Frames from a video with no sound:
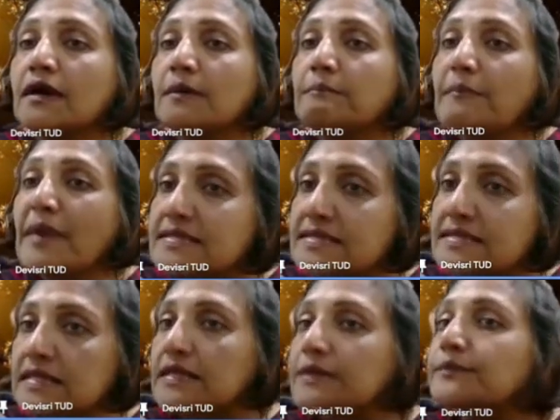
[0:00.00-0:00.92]

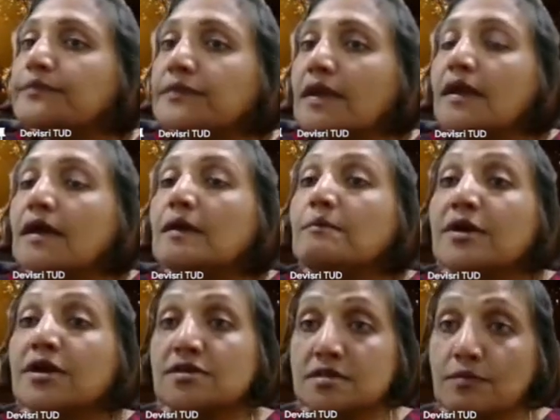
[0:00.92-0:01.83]
pasty,
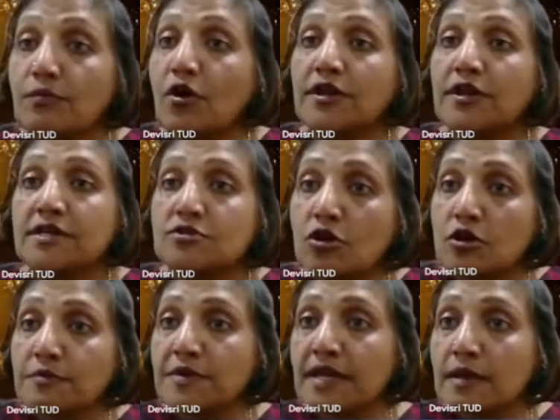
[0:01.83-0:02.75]
because the body has
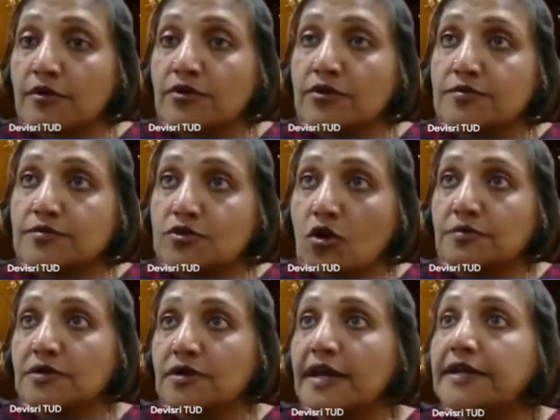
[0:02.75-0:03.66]
not been able to absorb
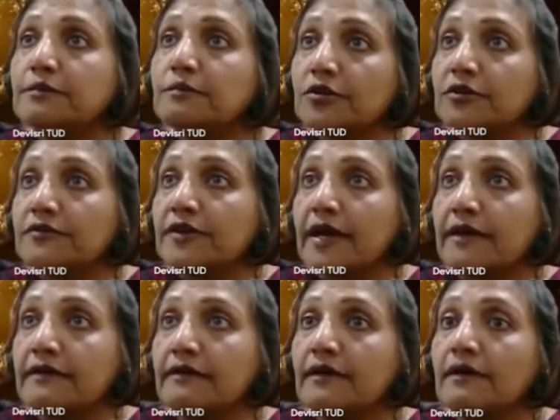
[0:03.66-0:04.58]
the right amount of
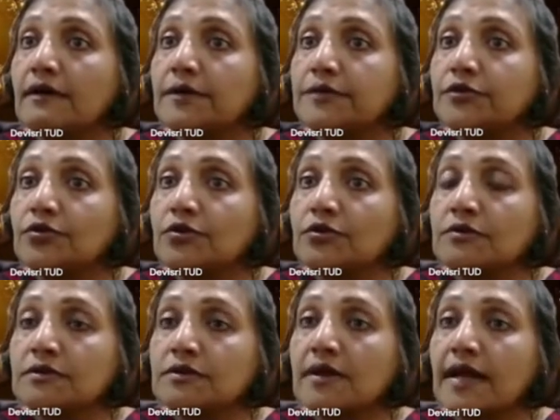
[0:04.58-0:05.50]

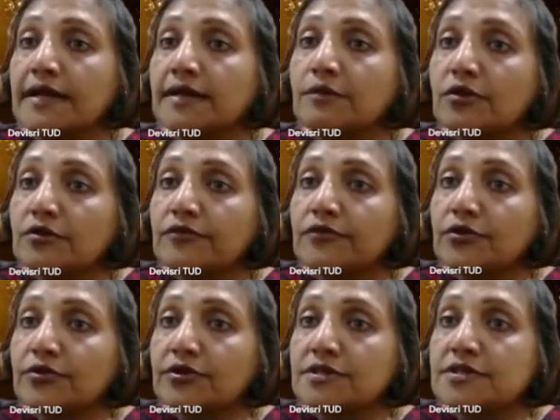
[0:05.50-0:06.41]
the right amount of
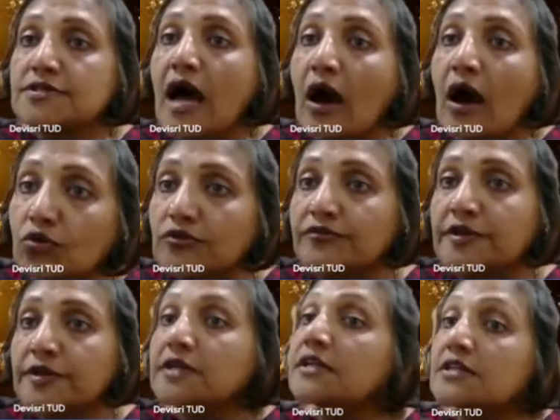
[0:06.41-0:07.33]
nutrients out of
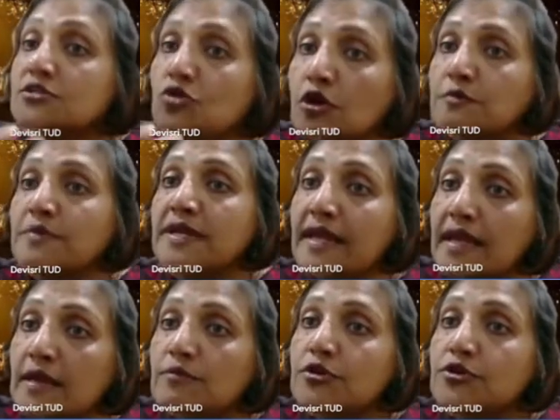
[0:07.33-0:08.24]
it. It has not been
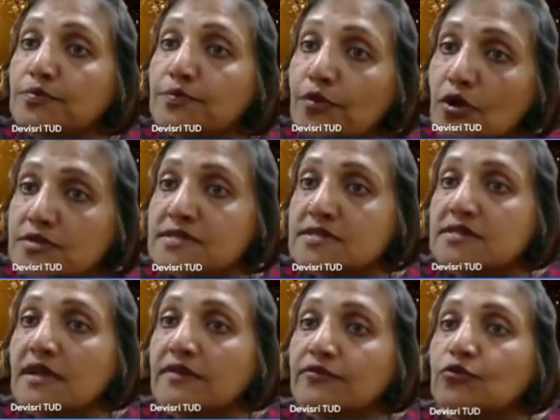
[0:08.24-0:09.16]
able to process
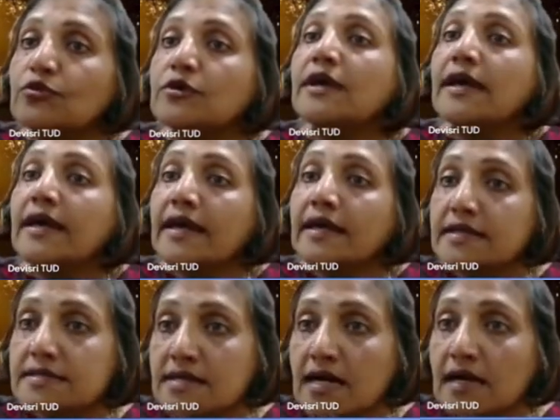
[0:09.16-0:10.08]
that food in
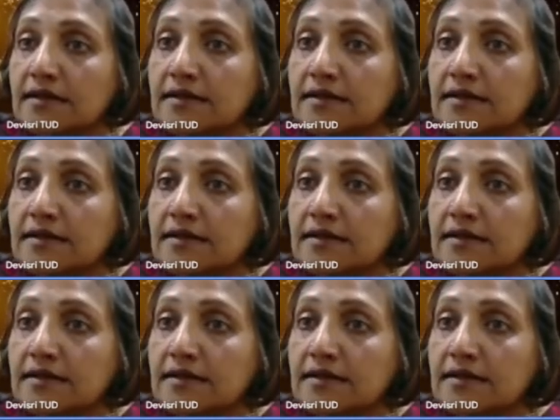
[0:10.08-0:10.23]
its gut.